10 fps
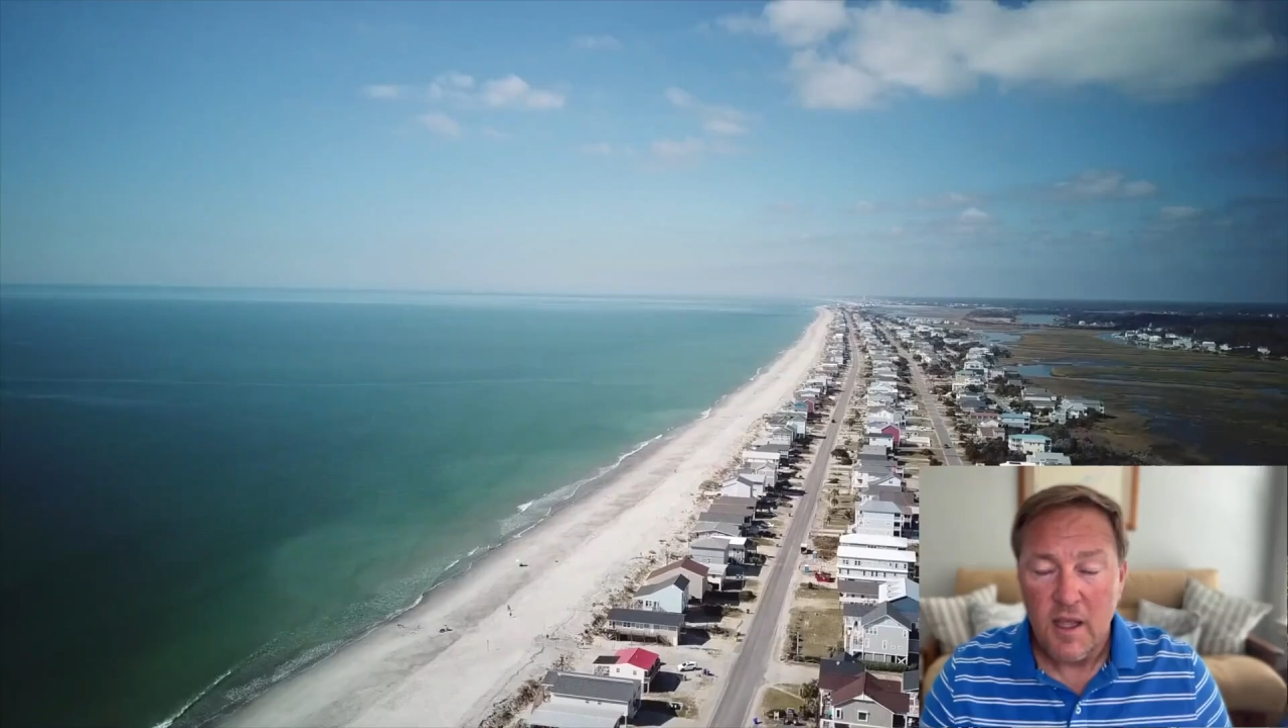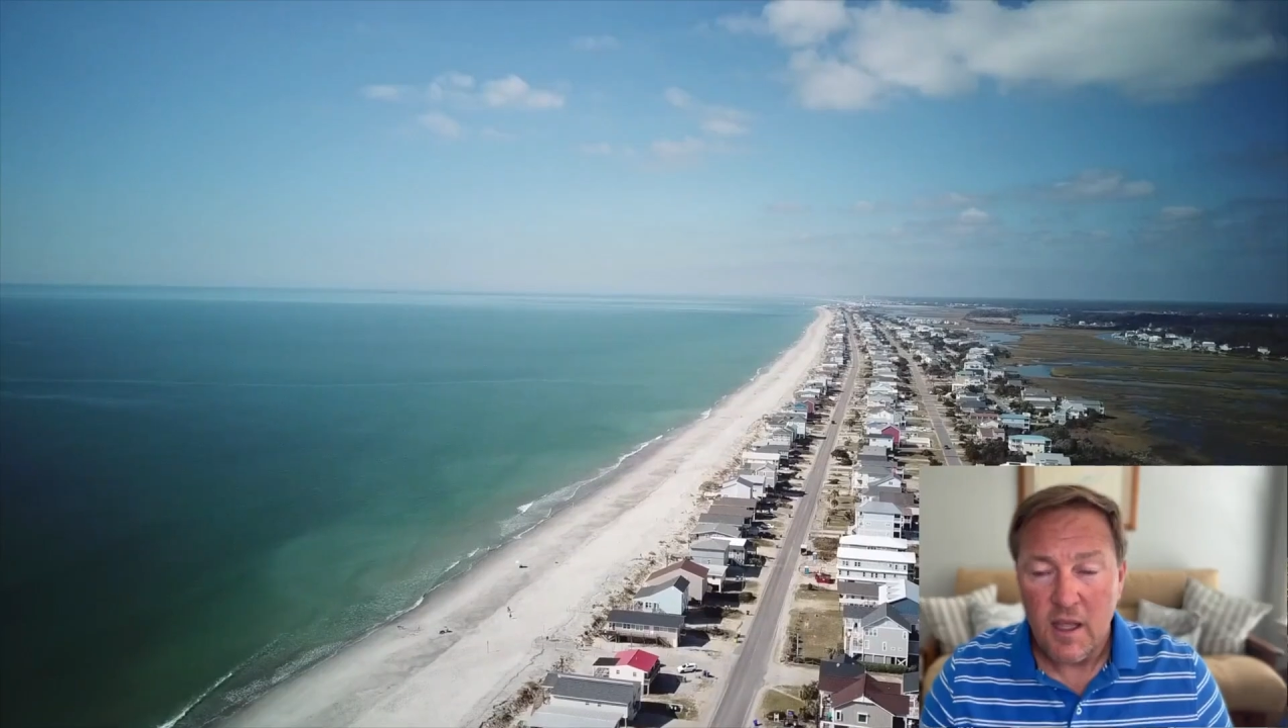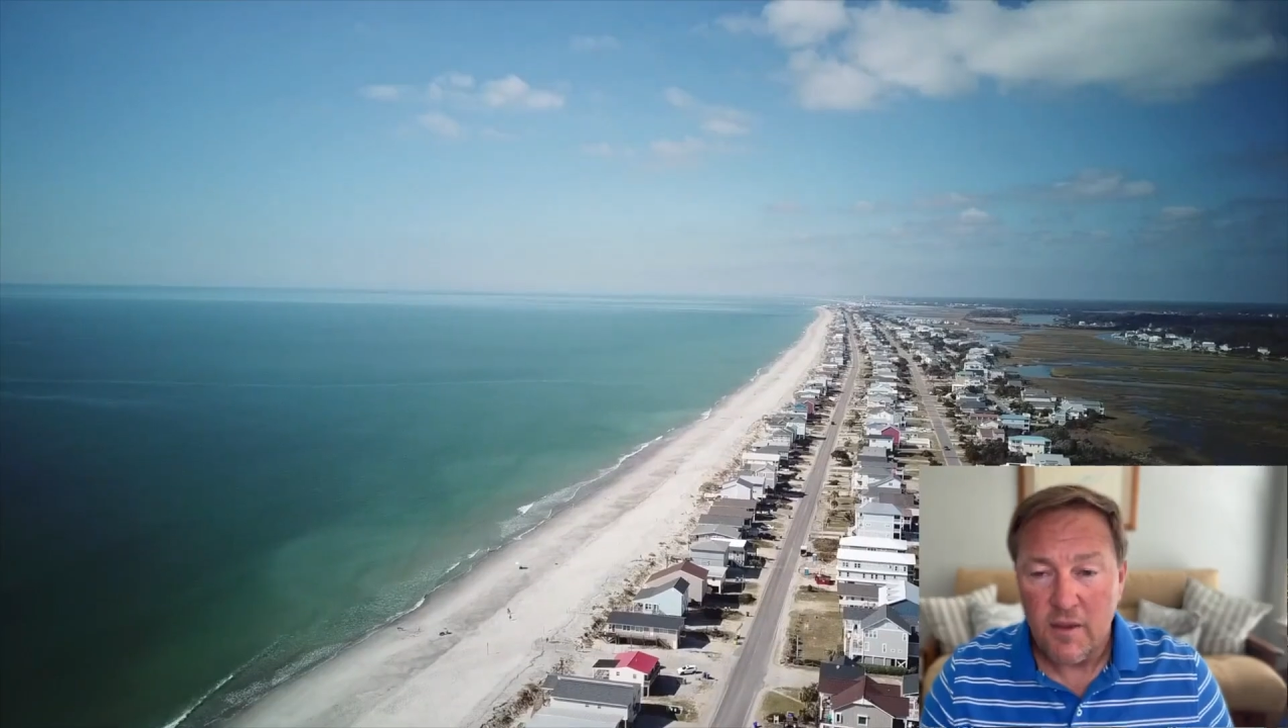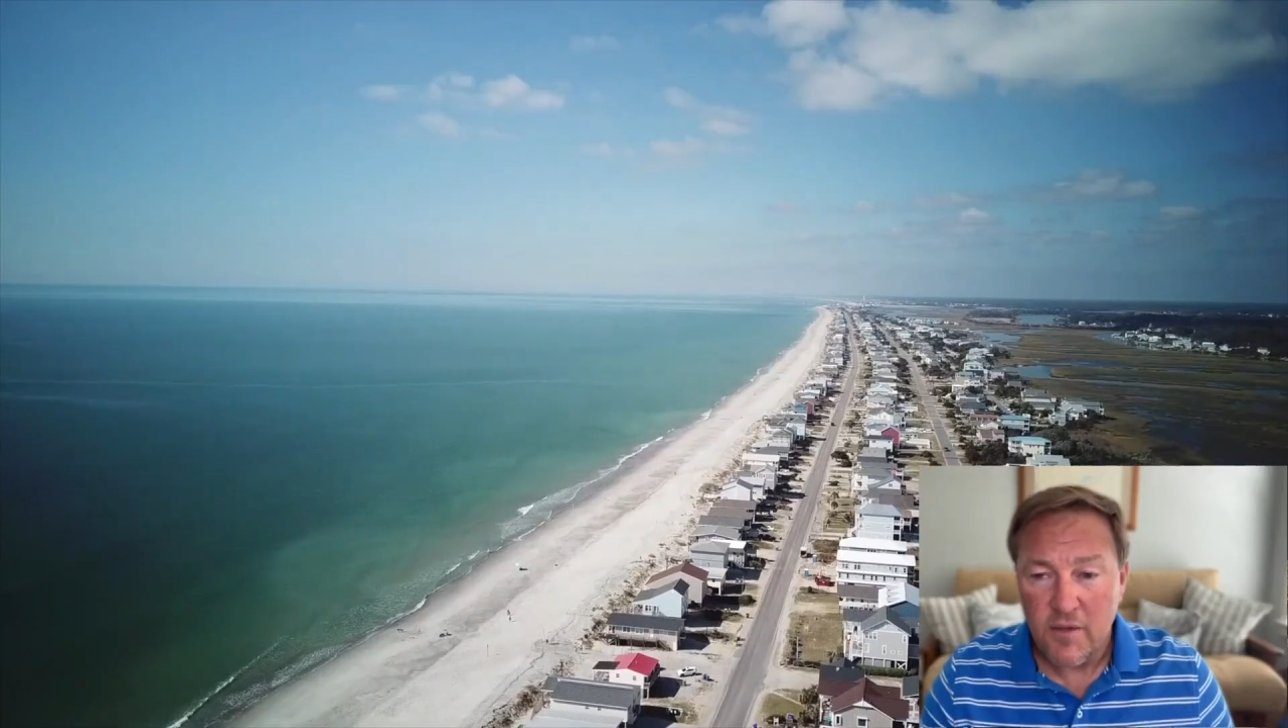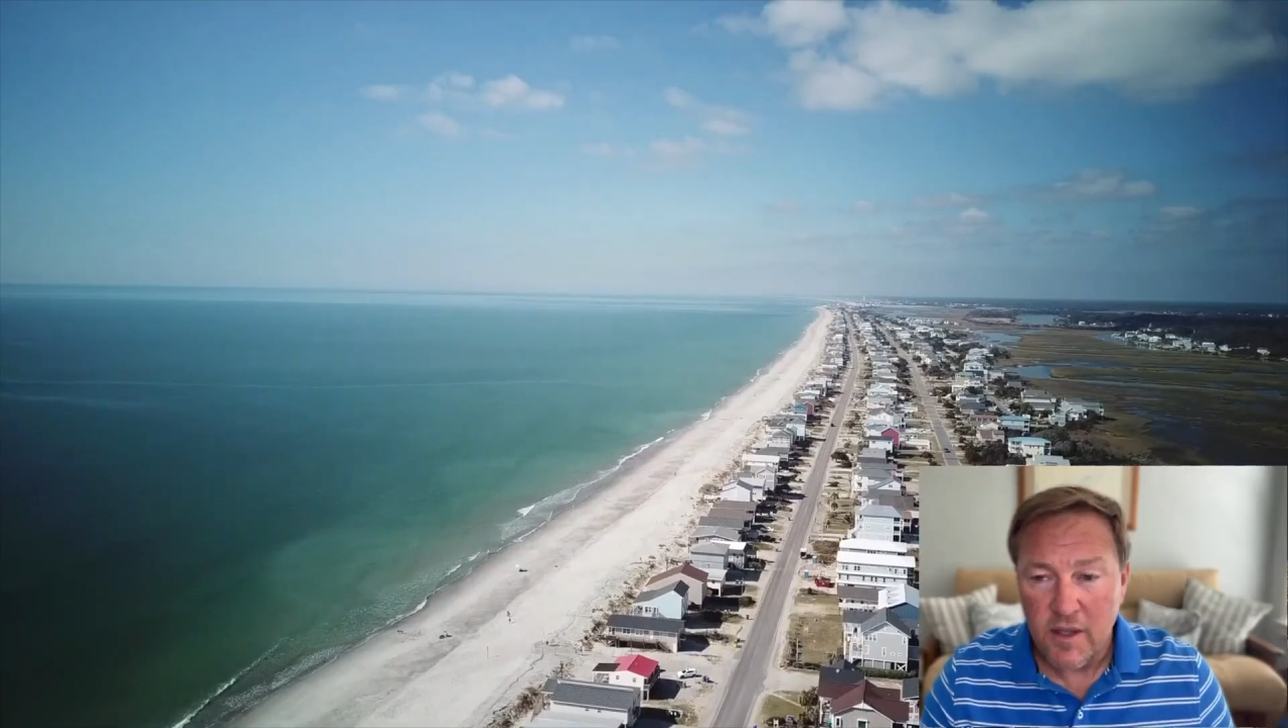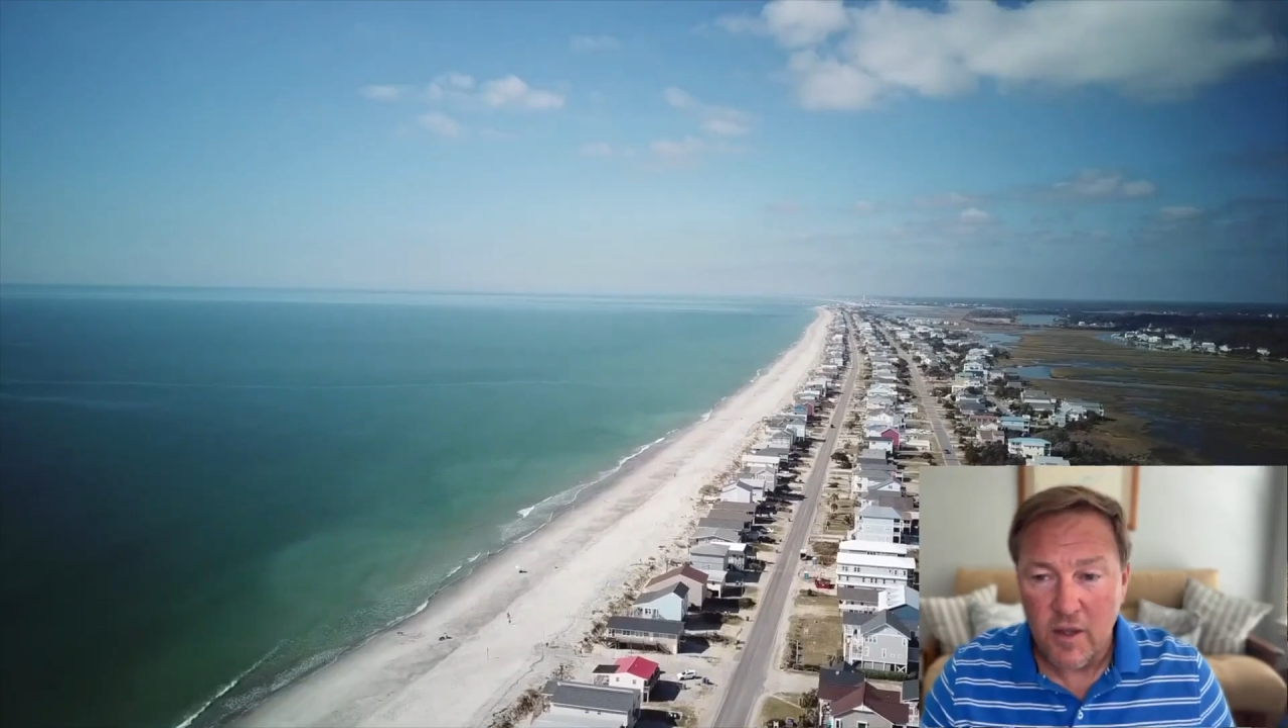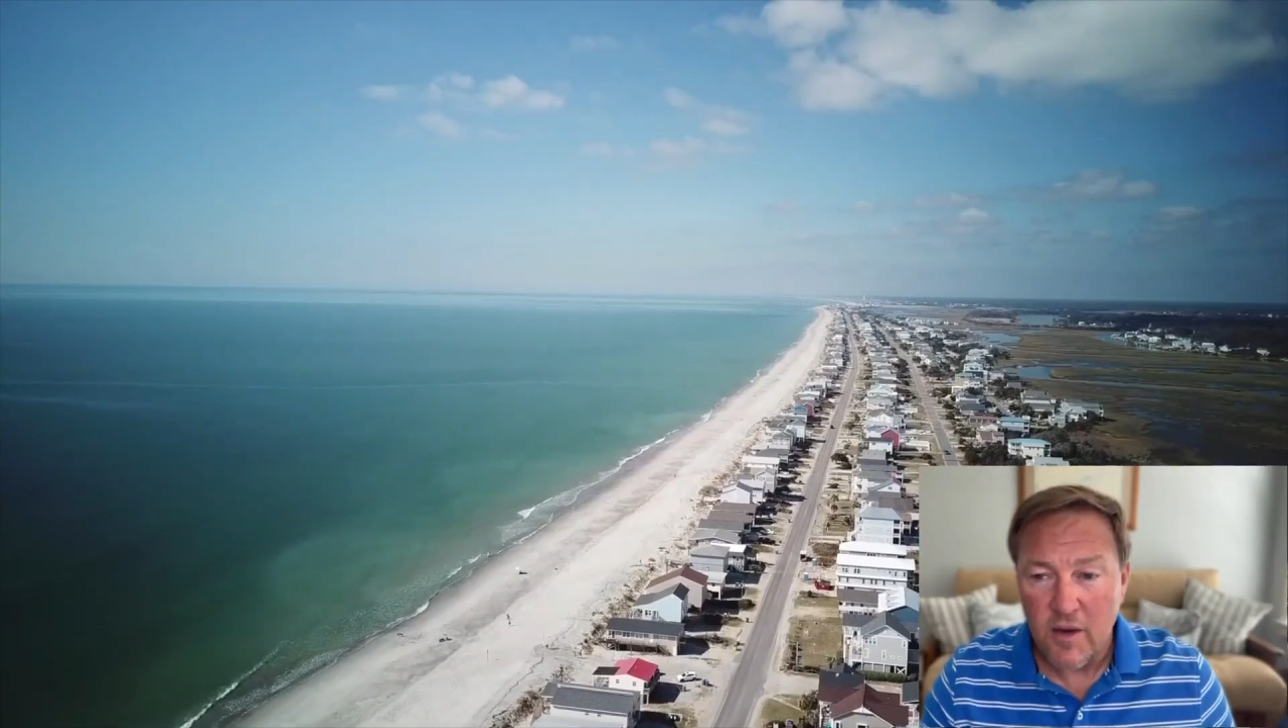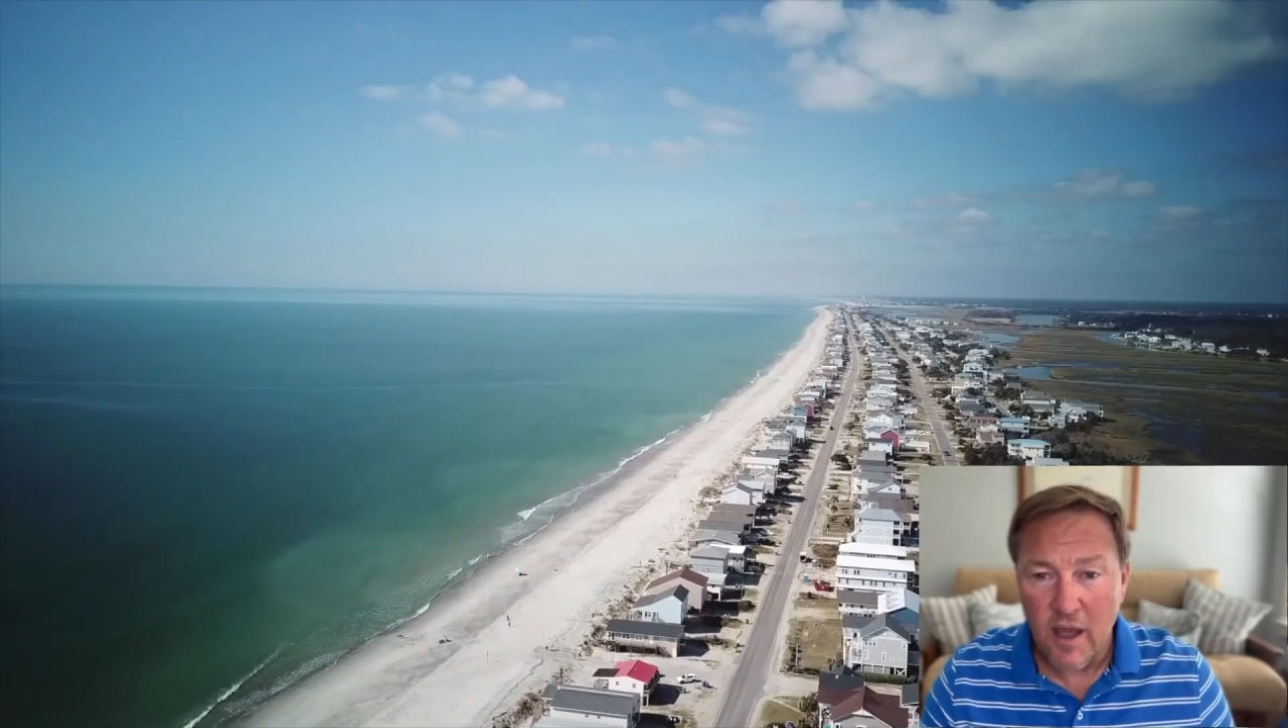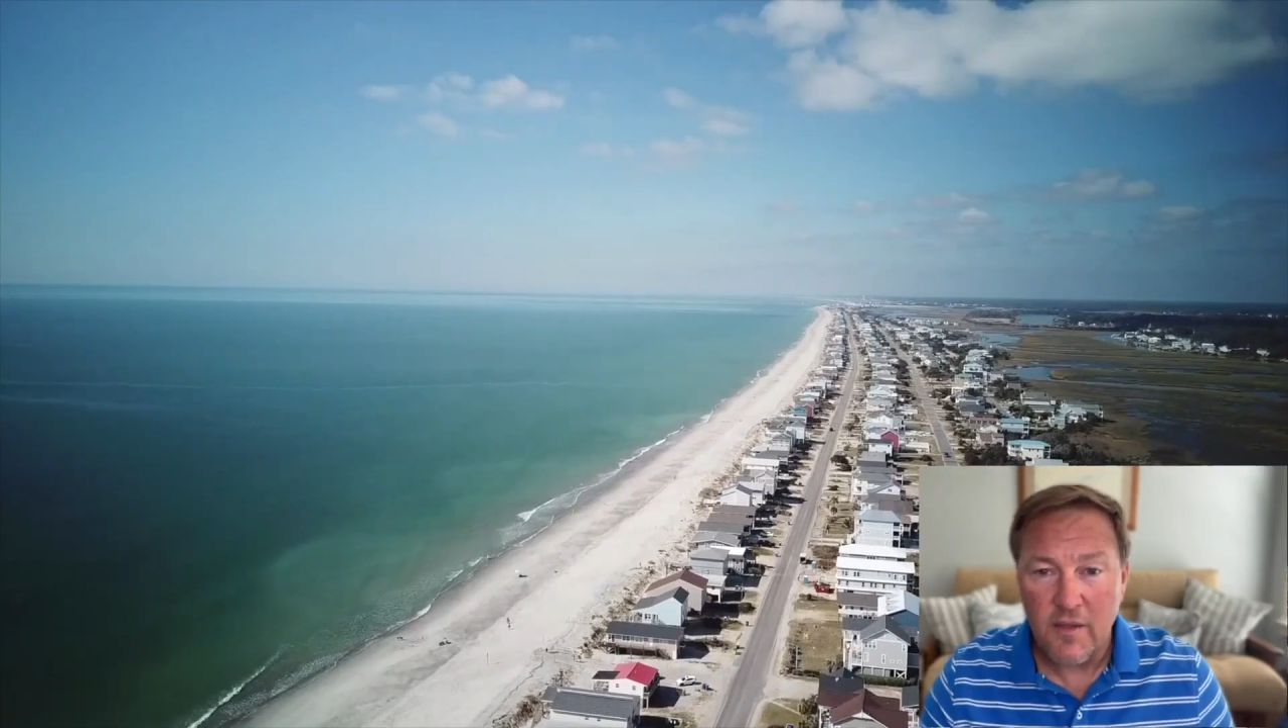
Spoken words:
If you go down